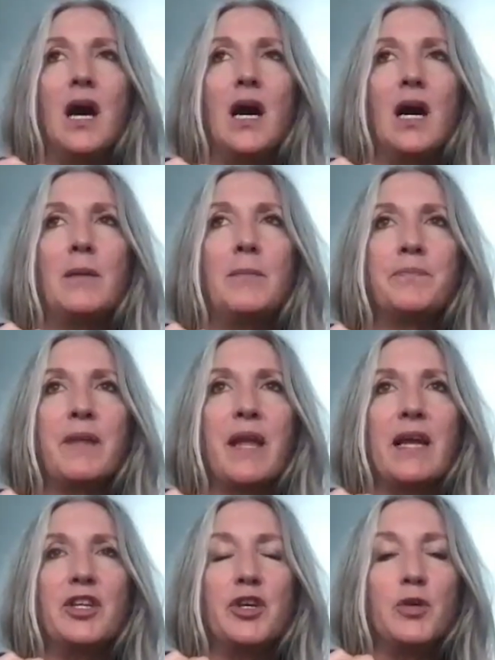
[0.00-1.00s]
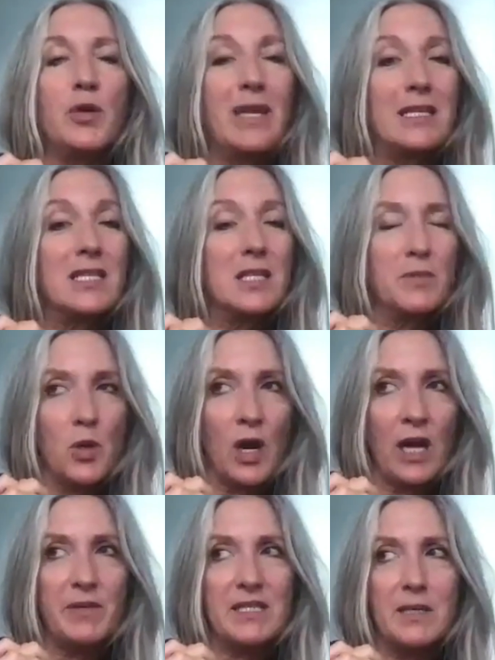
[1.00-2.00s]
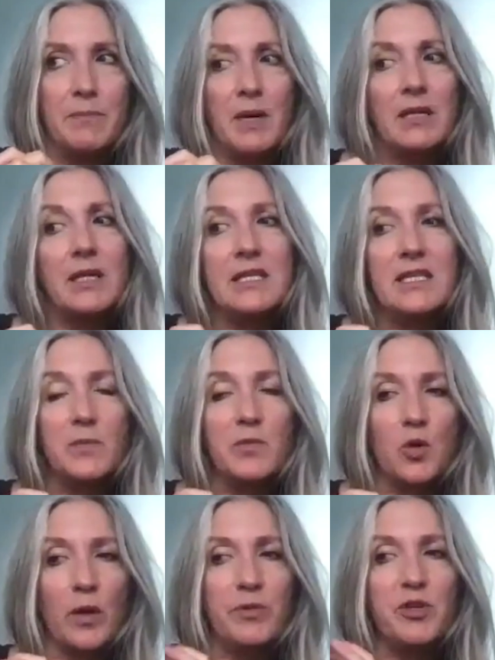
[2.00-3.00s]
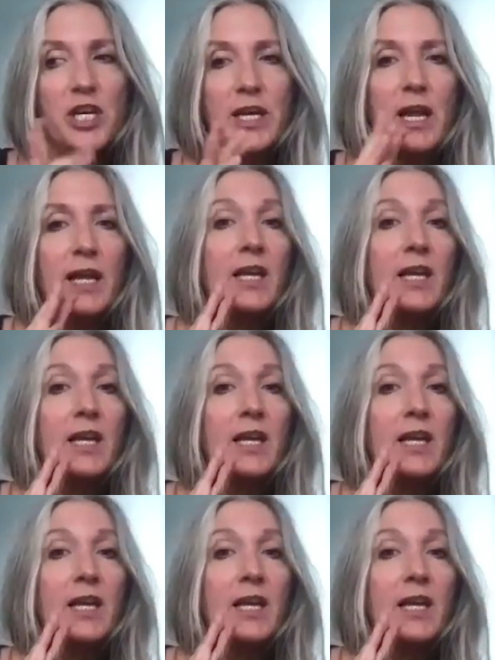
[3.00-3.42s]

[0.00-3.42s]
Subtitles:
And you can subscribe. It's a monthly subscription.